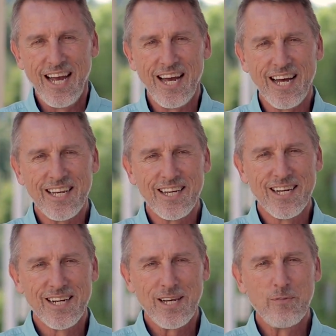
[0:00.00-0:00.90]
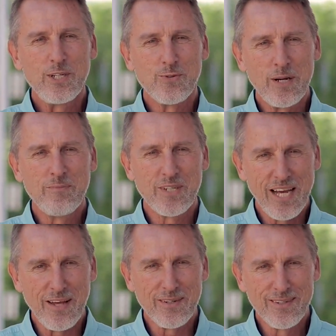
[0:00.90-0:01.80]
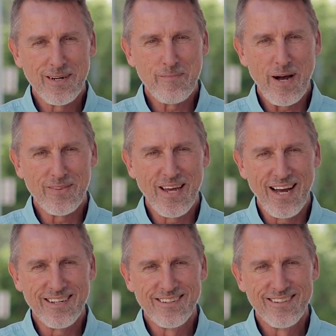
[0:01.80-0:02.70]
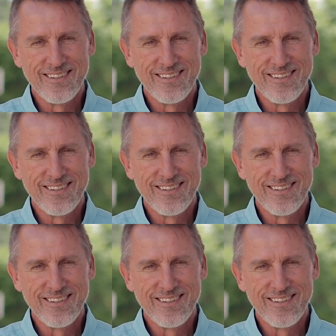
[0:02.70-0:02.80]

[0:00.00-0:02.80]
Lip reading: And can we dream together about that?